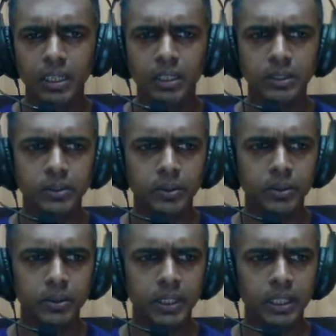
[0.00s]

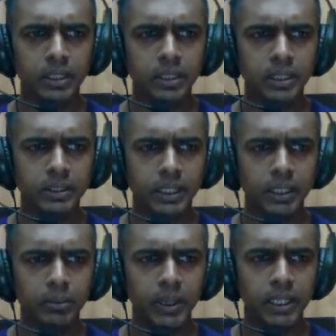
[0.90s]
So then the
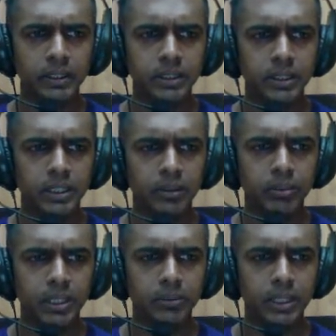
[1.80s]
channel manager,
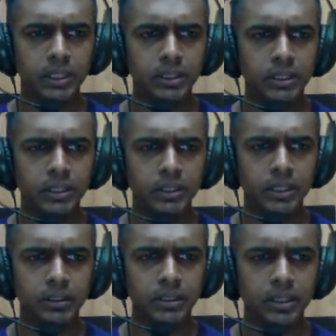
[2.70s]
template manager,
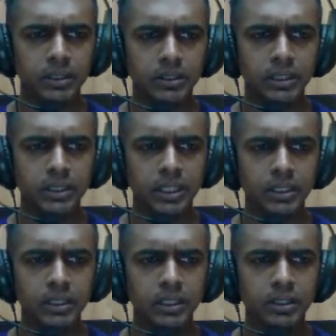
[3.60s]
then search
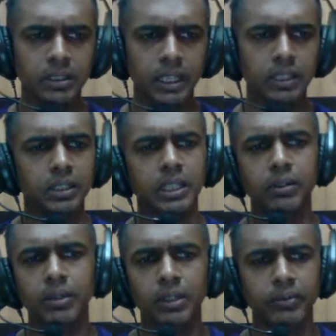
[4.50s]
engine, then
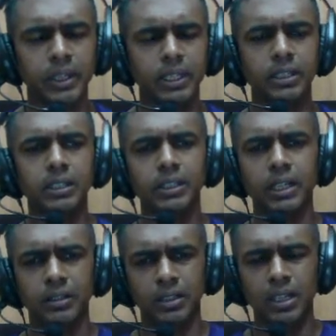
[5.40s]
keyword finder,
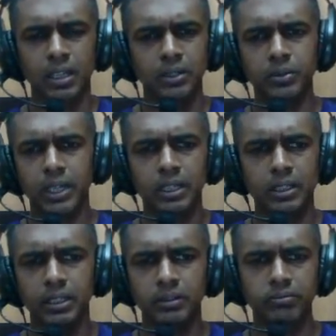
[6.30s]
that you can
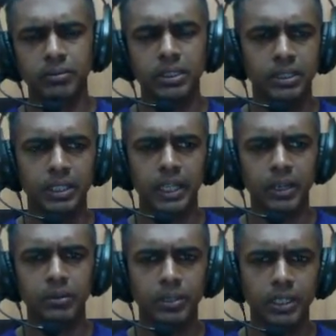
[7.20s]

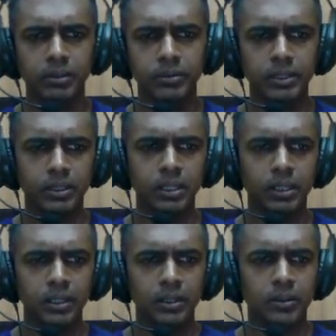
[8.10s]
have kind of
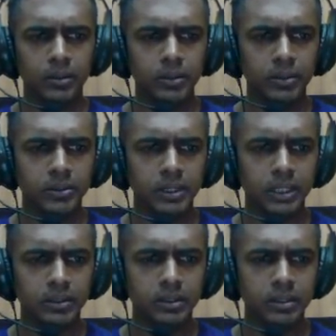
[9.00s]
all those
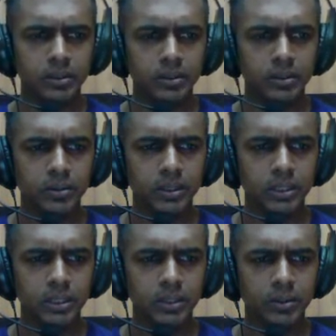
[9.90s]
things. So
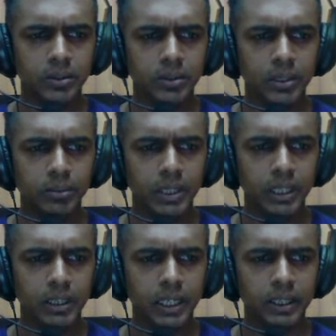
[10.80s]
the auto
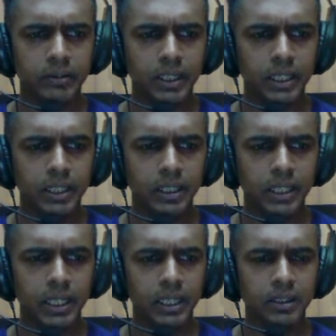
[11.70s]
replay, rank tracking,
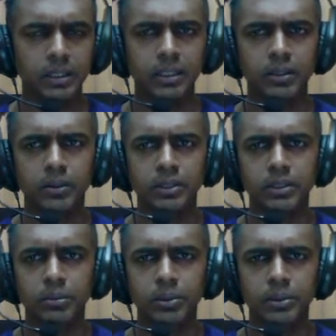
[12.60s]
and all the
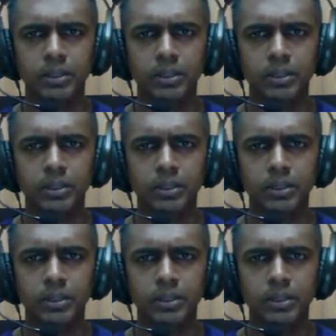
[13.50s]
support